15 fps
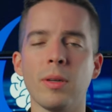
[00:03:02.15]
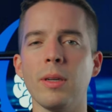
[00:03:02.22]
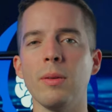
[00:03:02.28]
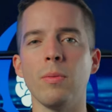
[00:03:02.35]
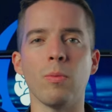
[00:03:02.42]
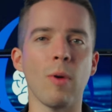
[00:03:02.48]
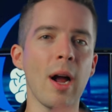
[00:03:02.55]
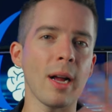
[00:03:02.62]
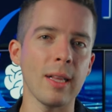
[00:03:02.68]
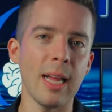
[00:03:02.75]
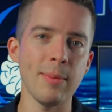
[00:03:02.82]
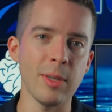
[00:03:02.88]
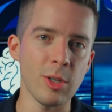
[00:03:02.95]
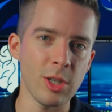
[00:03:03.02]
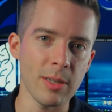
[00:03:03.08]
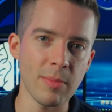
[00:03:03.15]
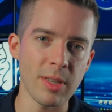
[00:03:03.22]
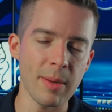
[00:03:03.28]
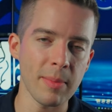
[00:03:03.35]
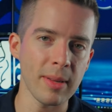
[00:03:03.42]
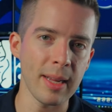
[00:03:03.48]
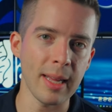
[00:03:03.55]
you have rock climbing gym,
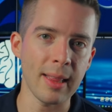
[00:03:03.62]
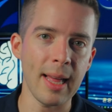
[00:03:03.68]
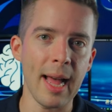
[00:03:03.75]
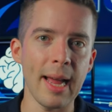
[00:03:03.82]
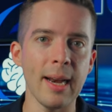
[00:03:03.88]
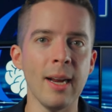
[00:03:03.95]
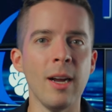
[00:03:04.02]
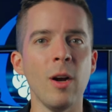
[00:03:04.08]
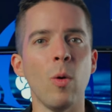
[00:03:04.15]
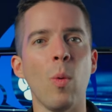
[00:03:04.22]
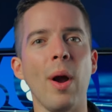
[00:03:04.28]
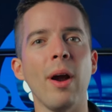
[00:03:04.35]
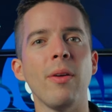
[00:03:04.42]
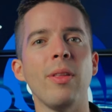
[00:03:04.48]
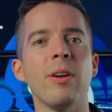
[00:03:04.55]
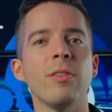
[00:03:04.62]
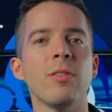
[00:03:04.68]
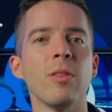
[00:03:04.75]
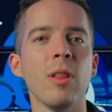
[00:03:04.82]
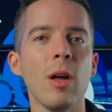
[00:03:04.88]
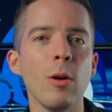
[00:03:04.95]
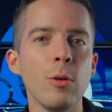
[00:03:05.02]
something like that, where there's
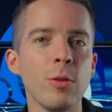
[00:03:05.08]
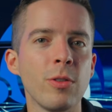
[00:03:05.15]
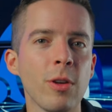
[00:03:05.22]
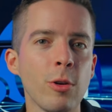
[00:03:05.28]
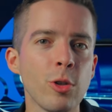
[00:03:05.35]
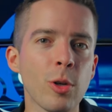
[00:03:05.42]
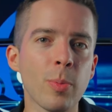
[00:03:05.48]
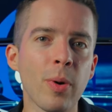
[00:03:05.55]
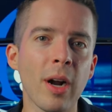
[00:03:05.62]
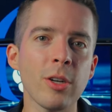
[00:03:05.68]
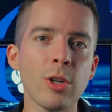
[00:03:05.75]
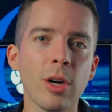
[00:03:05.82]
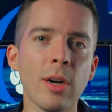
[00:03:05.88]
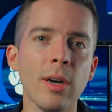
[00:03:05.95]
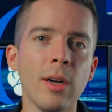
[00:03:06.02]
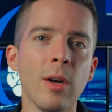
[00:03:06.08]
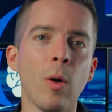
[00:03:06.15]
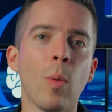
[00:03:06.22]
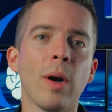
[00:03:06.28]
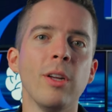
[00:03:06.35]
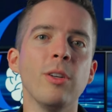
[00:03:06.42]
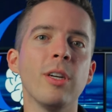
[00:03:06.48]
low social pressure,
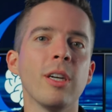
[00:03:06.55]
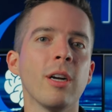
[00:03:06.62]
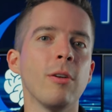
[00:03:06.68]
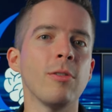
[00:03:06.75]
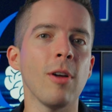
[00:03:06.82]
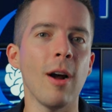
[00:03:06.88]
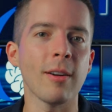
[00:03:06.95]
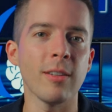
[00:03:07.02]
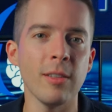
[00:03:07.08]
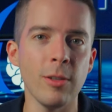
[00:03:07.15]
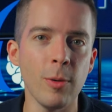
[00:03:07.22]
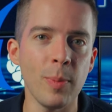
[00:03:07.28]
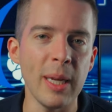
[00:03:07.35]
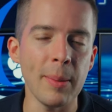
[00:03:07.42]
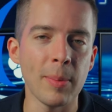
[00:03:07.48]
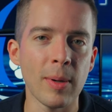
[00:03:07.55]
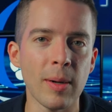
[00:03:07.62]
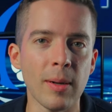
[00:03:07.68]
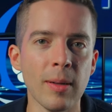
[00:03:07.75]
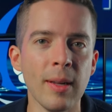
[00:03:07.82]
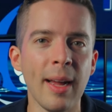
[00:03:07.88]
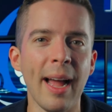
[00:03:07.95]
where you can go talk to new
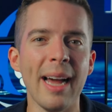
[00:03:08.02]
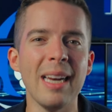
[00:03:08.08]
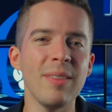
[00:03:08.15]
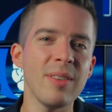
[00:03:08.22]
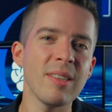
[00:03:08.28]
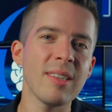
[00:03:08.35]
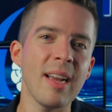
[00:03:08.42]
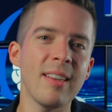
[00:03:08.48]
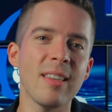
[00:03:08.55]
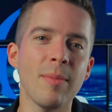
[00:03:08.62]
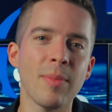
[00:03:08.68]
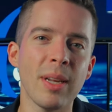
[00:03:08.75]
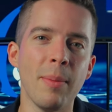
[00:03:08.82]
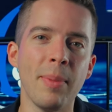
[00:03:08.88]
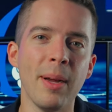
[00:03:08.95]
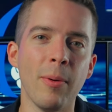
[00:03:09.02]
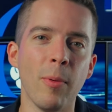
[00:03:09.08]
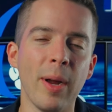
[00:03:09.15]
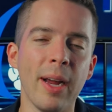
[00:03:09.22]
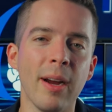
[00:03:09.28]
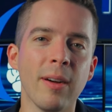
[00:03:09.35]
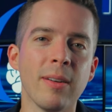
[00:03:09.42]
people. And if you say something a bit
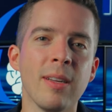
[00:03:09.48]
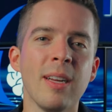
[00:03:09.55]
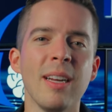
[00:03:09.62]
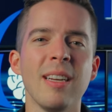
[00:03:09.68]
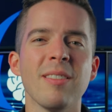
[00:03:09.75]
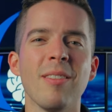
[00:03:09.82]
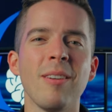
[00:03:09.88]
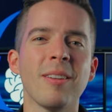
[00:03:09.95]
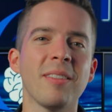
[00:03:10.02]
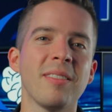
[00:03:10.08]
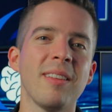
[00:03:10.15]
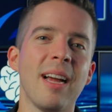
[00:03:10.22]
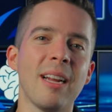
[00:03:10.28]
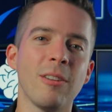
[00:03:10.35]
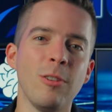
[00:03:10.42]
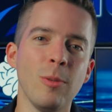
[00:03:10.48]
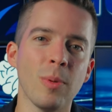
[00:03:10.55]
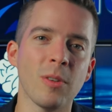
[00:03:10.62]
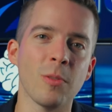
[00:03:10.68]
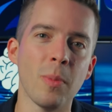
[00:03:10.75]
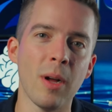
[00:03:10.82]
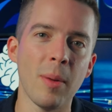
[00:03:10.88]
weird, as long as it's not a super
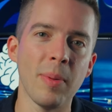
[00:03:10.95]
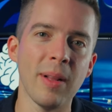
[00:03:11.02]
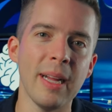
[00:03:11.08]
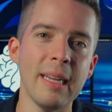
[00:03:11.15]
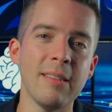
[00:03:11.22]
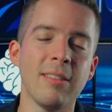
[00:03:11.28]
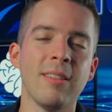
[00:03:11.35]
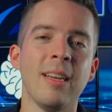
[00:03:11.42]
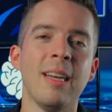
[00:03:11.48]
small place,